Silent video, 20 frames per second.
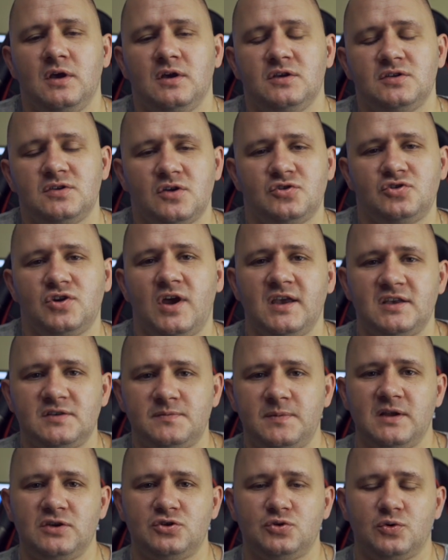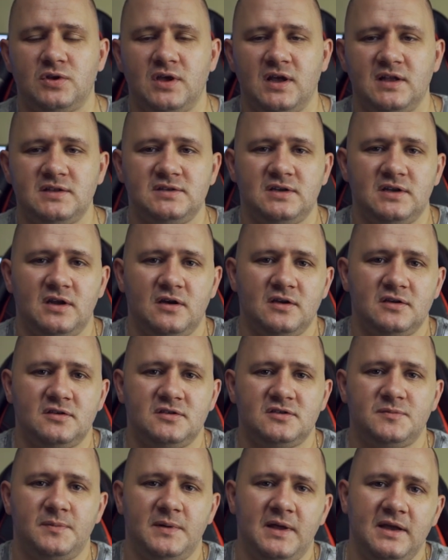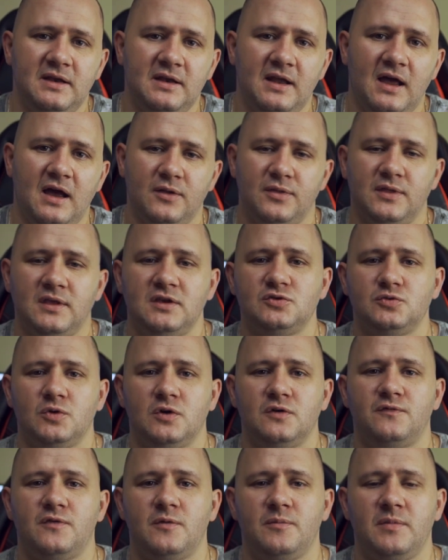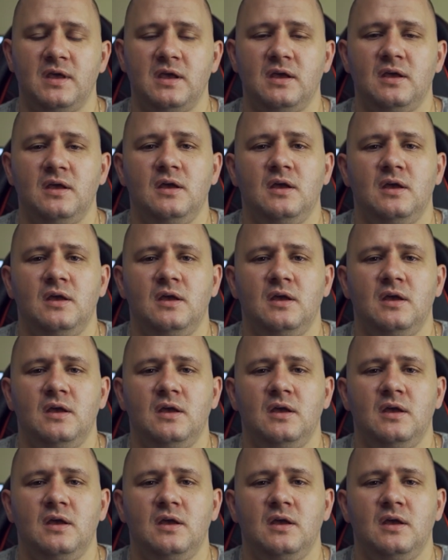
so I'll try to explain shortcuts and I'll explain how things work from there.